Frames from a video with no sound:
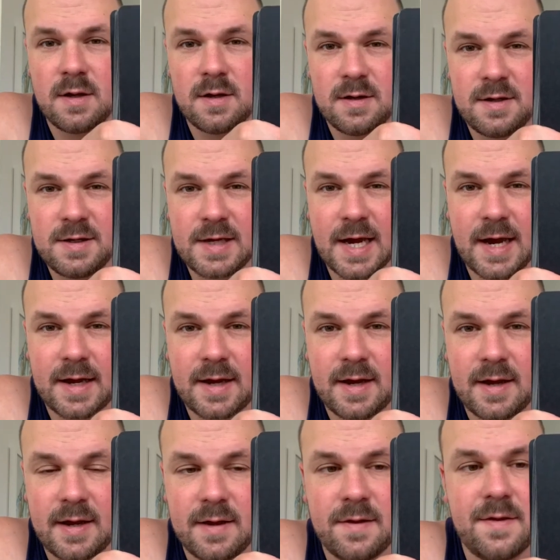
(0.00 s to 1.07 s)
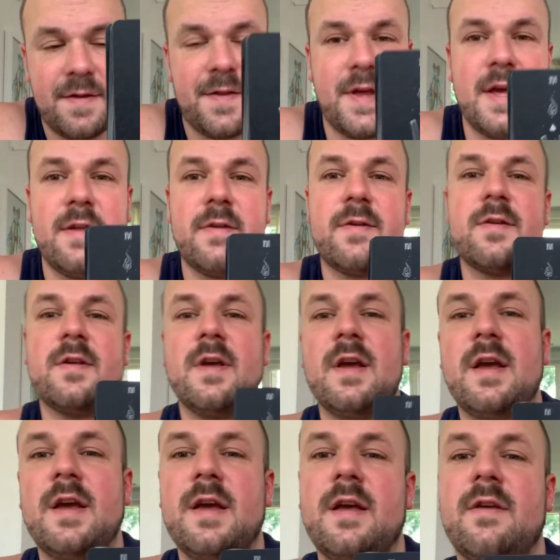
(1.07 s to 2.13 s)
deck. This
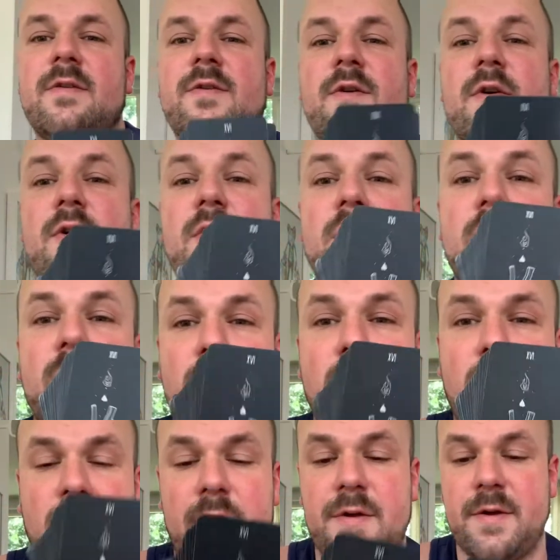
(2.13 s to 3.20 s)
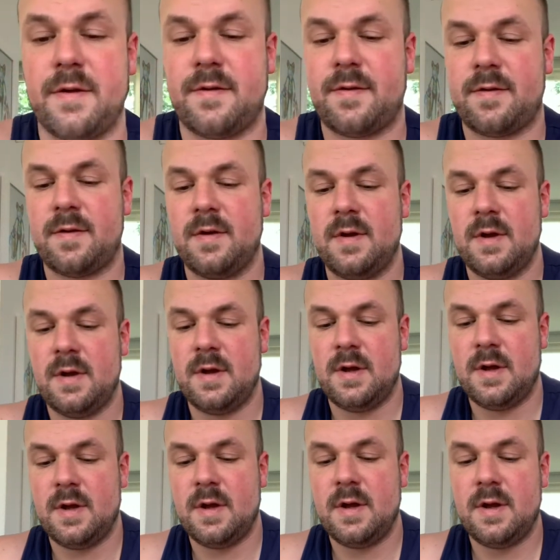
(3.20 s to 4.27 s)
is gorgeous.
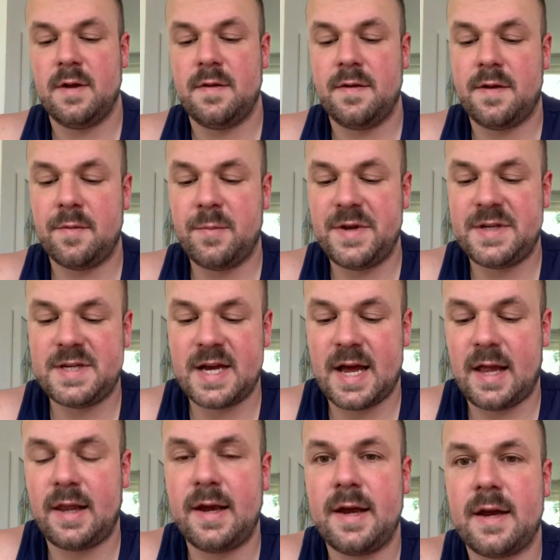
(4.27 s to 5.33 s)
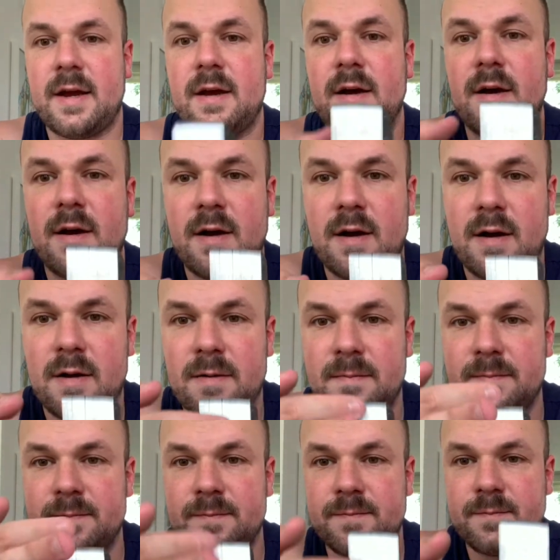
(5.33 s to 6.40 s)
The metallic
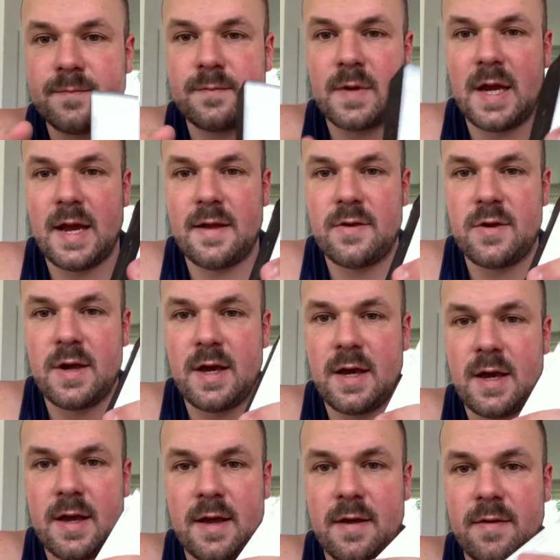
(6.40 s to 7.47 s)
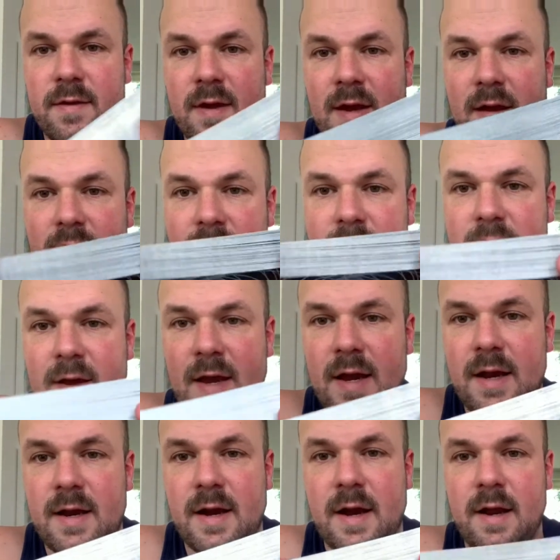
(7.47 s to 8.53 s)
edging is
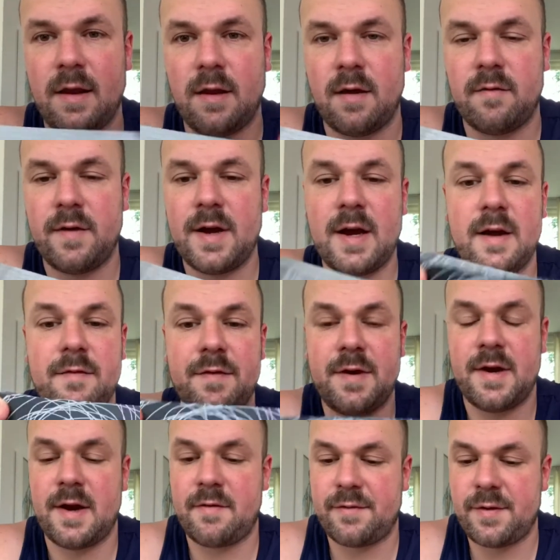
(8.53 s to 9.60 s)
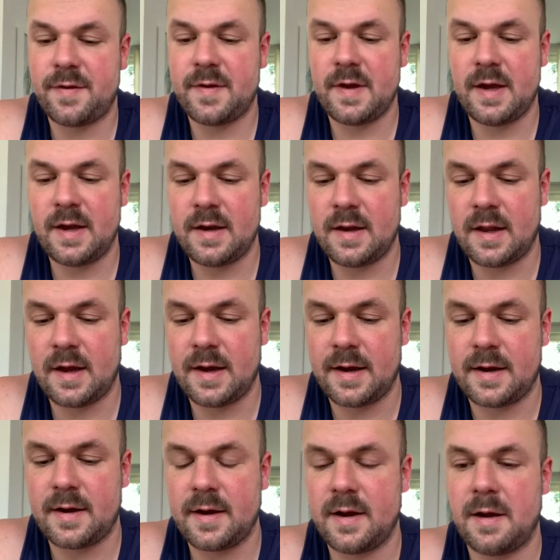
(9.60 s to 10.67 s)
insane. I love it. I've never seen
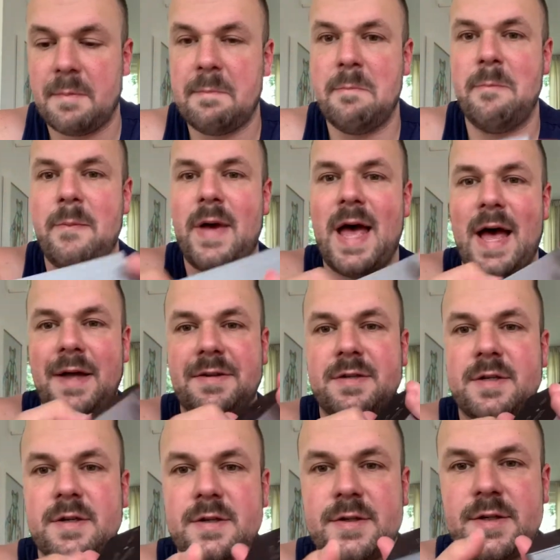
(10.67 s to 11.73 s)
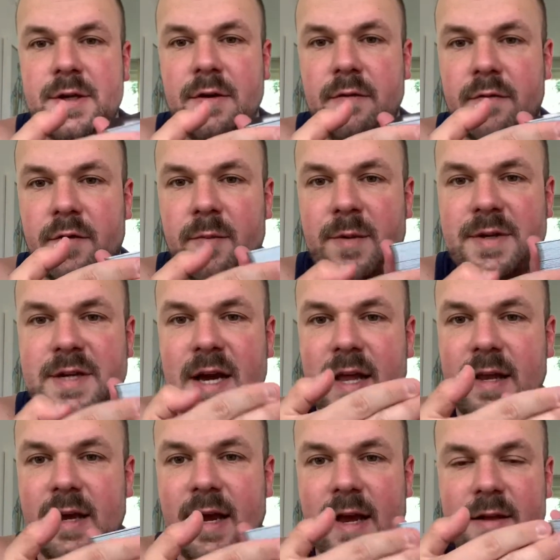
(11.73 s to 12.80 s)
like matte silver
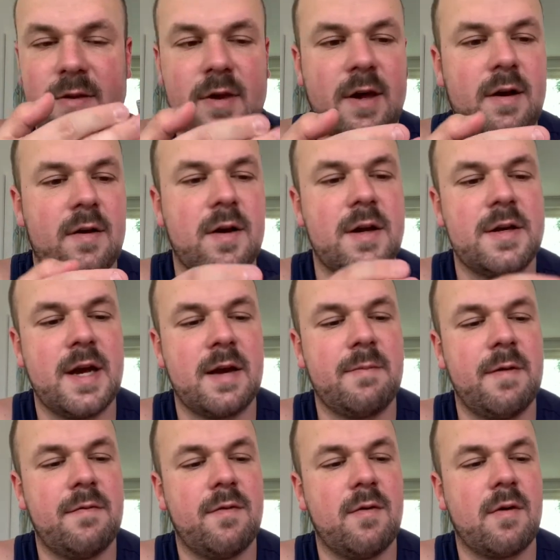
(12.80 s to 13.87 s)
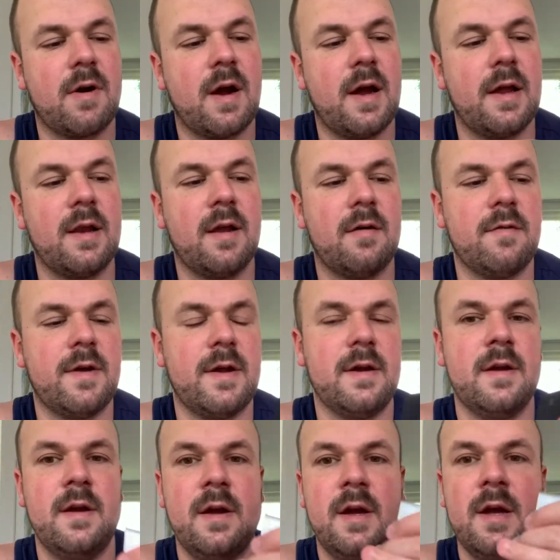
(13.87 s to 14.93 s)
metallic edging on a deck before. I love it.
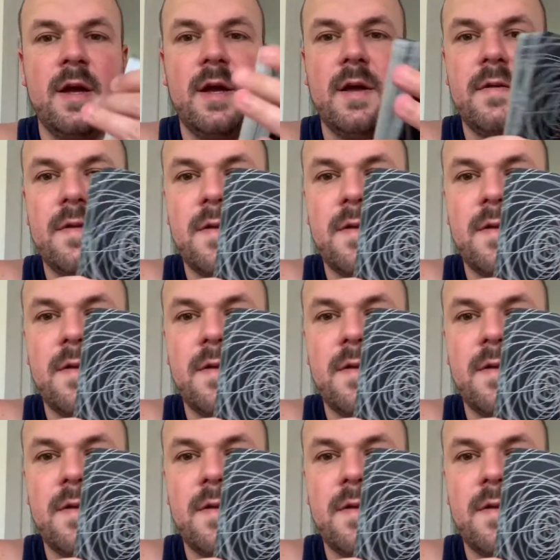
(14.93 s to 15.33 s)
The